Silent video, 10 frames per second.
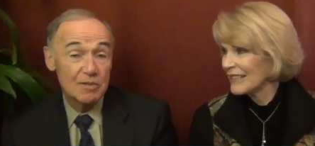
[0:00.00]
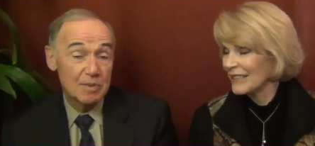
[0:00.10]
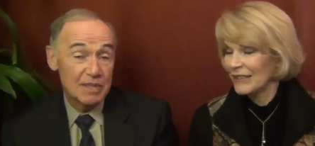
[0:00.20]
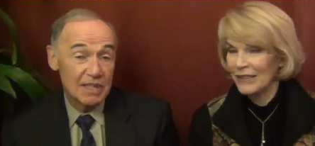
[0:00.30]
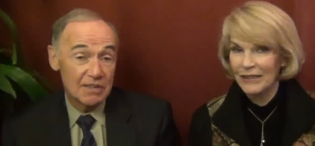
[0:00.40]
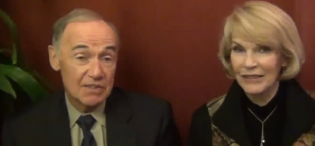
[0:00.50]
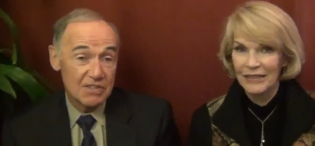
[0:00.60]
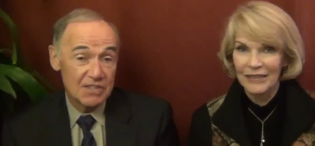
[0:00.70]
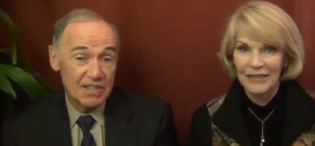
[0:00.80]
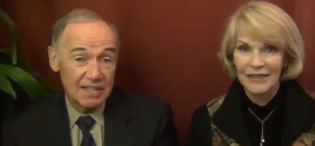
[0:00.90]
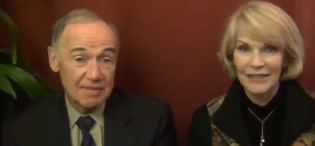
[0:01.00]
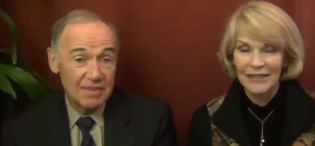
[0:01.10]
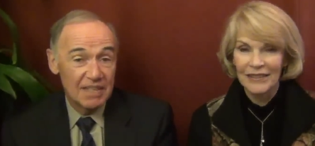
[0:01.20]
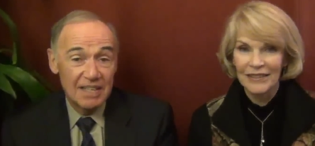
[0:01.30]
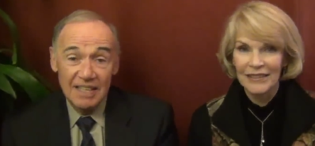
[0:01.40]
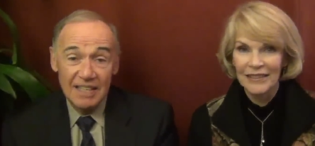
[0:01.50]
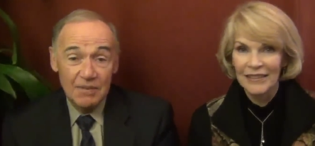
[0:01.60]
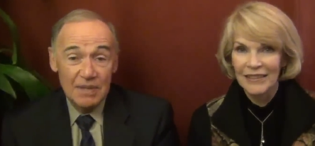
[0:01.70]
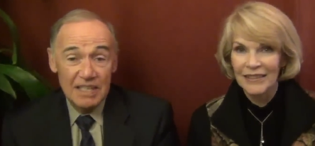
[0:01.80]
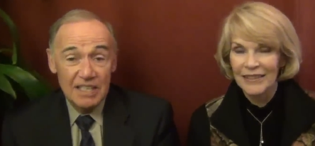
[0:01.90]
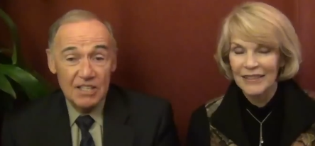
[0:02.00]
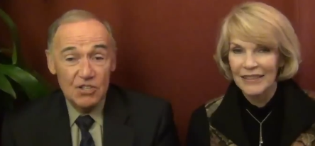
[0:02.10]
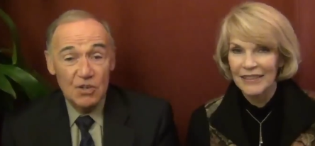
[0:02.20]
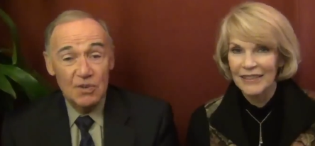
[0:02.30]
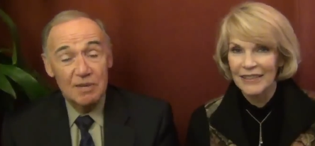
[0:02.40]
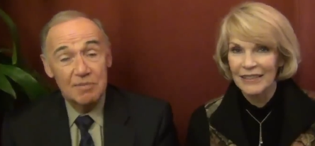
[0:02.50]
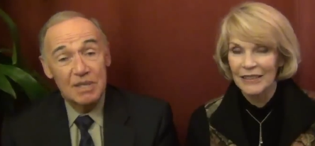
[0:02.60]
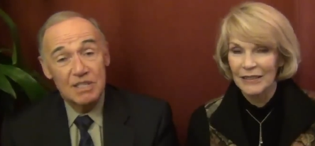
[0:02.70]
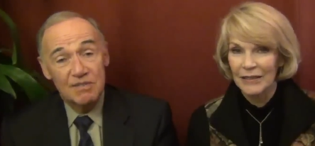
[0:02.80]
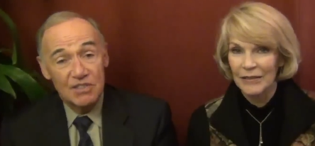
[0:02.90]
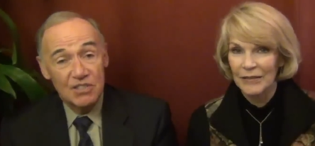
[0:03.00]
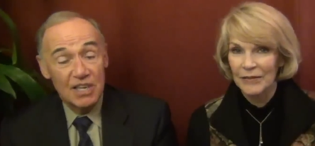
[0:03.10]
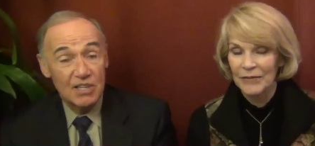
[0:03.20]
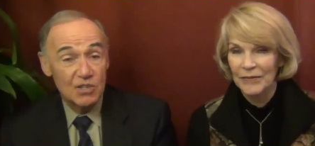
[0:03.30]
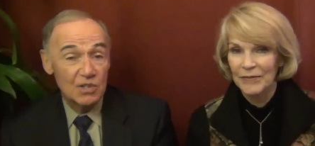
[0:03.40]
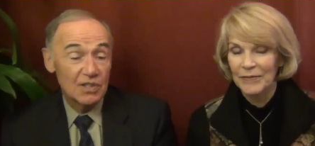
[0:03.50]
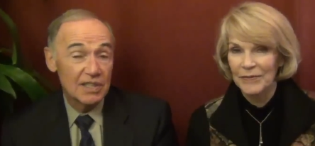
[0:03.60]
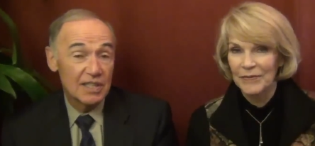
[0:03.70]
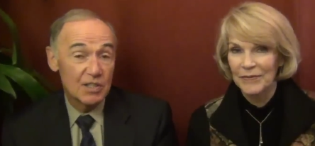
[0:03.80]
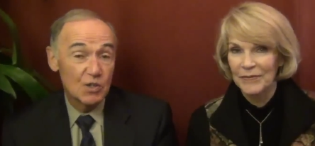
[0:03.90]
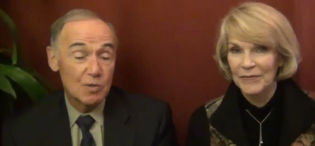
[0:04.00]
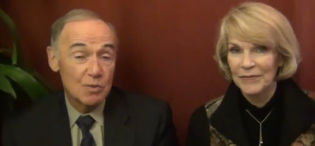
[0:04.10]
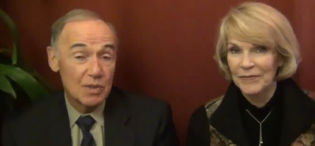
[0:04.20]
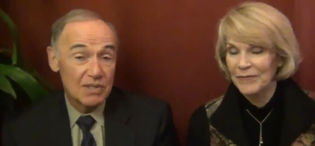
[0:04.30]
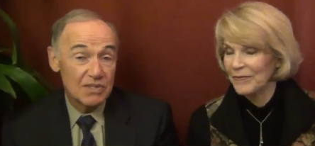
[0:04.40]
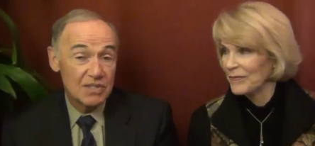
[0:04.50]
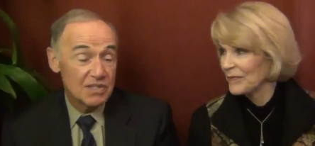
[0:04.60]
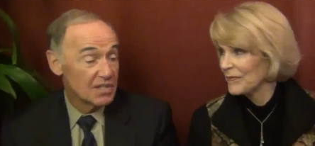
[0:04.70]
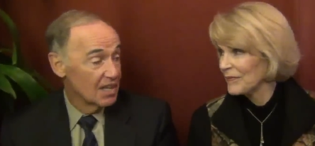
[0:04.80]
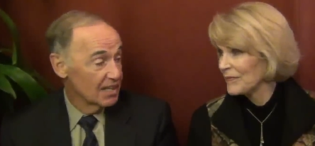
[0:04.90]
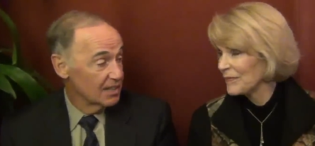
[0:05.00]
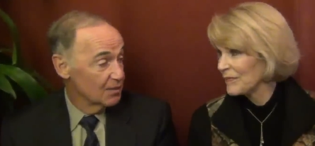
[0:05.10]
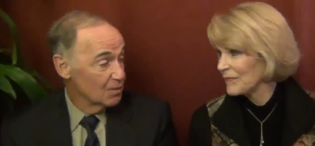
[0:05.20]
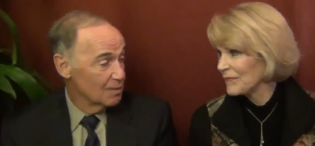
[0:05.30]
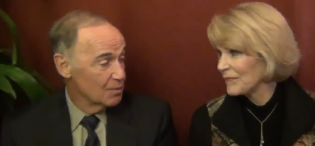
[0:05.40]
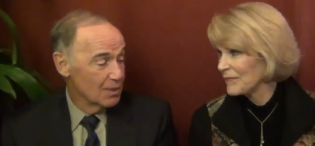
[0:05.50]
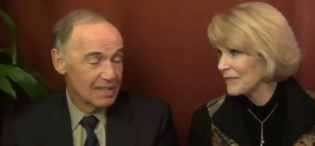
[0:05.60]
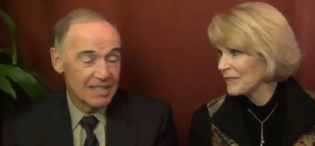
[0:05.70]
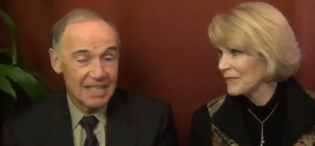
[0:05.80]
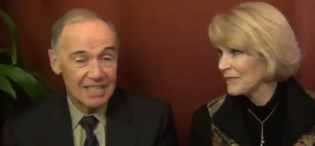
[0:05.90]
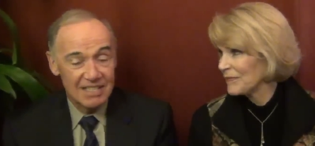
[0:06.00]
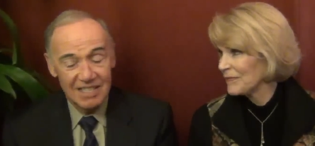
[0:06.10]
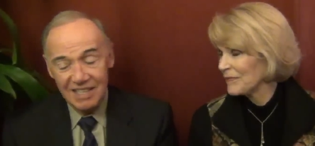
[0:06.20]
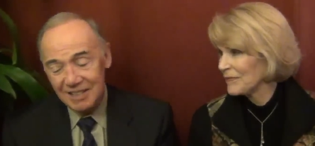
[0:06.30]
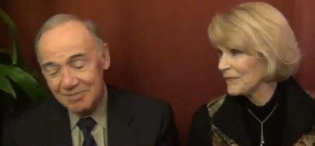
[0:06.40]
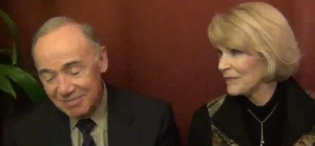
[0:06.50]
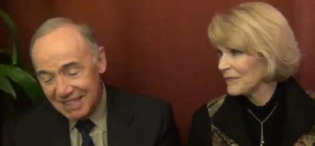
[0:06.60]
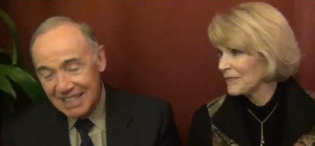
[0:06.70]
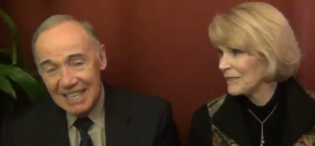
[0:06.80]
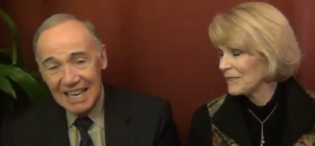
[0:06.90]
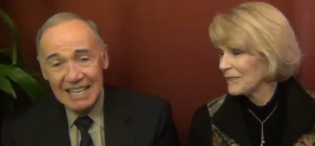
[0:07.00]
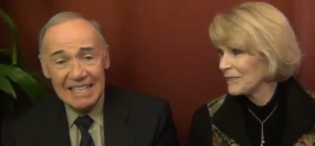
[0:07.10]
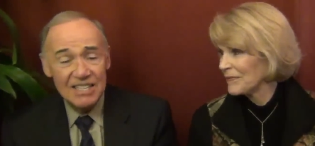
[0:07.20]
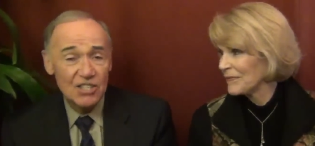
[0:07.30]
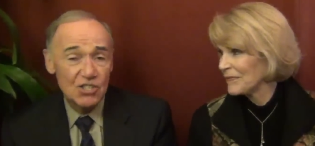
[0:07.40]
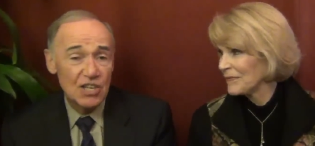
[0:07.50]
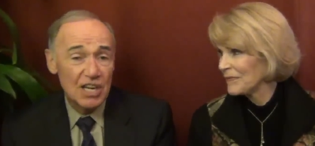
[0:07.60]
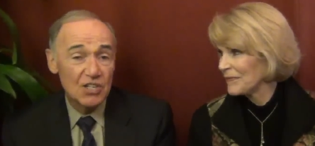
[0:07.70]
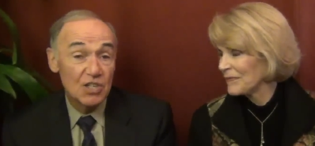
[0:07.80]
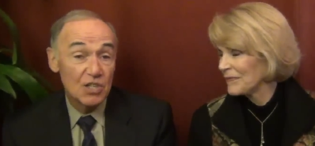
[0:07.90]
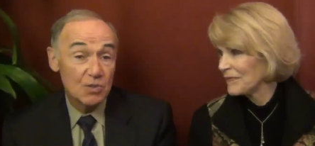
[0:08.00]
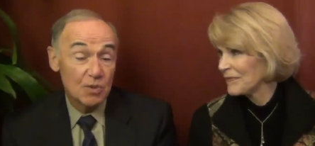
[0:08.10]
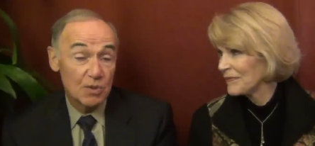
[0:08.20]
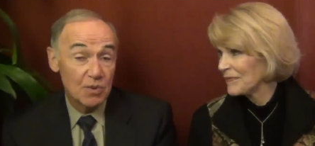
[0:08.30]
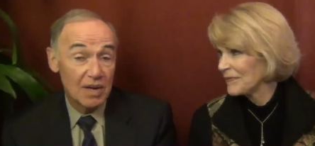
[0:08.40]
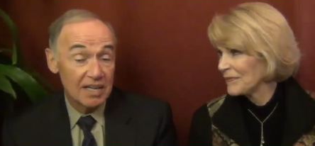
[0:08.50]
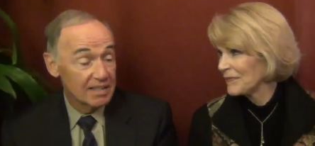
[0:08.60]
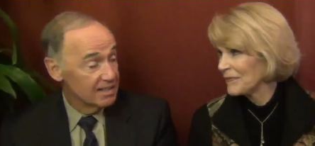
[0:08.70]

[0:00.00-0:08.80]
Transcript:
Speaker 1: this particular study, it really didn't show that much of a change. You're looking at two point systolic and one point diastolic. And that's a change and it's worthwhile.